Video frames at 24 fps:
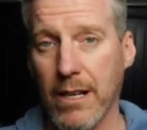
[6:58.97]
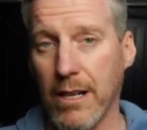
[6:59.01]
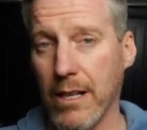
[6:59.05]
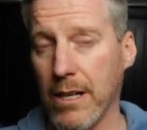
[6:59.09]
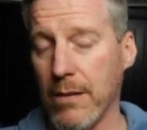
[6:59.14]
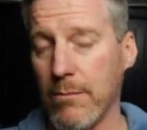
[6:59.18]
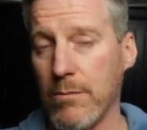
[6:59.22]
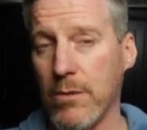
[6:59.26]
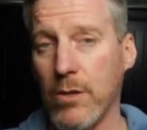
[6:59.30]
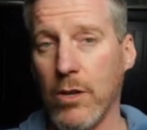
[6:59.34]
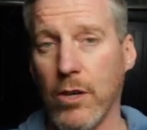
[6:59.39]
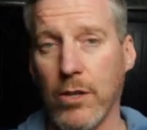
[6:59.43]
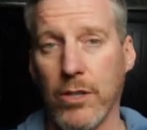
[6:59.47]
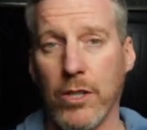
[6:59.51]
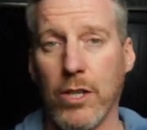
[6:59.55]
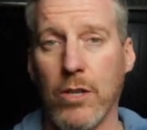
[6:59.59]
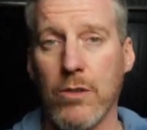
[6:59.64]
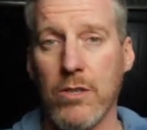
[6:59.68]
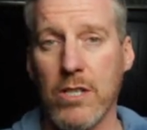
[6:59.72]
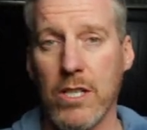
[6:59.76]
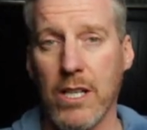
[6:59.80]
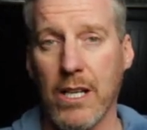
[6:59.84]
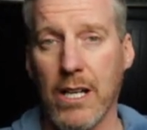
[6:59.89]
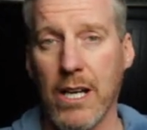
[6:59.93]
I am not
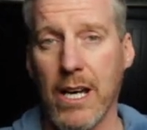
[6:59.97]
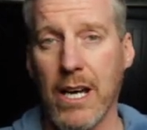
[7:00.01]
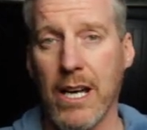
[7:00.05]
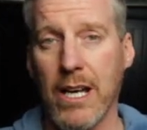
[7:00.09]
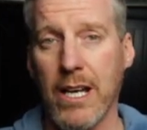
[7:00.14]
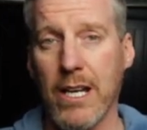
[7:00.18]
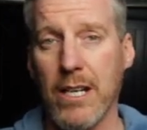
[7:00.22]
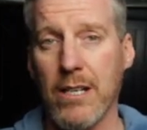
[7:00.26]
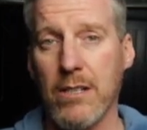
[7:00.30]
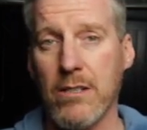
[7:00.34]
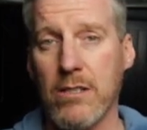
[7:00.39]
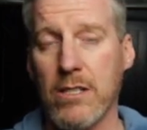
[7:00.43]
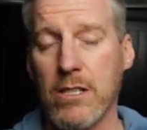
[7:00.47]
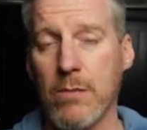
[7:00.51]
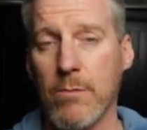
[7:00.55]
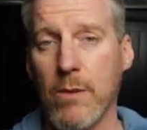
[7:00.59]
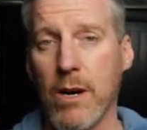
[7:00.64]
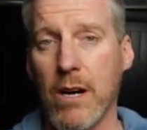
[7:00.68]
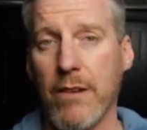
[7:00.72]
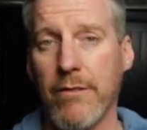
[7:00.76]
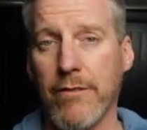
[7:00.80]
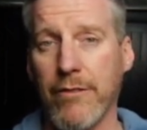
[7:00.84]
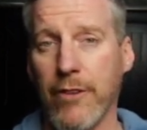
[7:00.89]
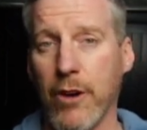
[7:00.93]
using a
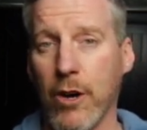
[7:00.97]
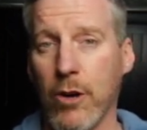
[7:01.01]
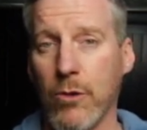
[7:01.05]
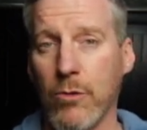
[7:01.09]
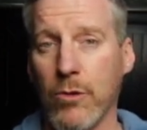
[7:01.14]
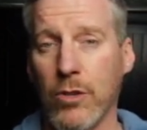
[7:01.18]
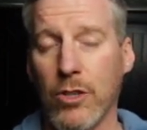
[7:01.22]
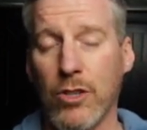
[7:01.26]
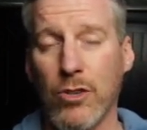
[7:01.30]
smartphone